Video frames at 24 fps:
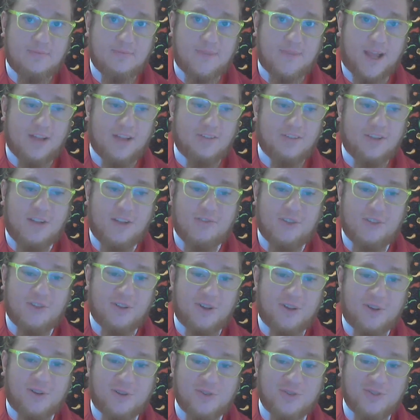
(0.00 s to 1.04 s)
I love the
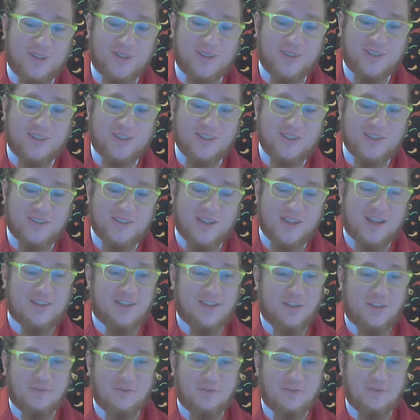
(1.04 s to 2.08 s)
logos on these. They're
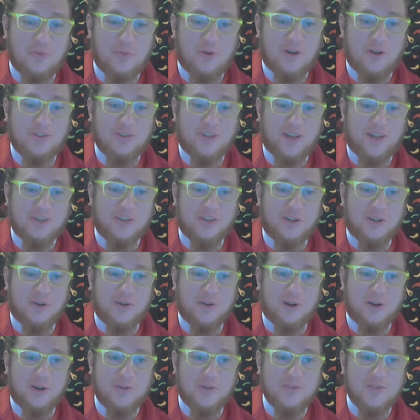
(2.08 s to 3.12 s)
definitely well done
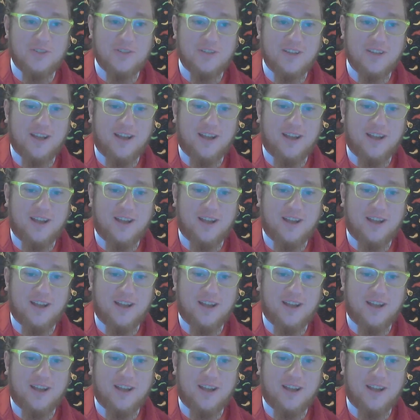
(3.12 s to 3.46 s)
logos.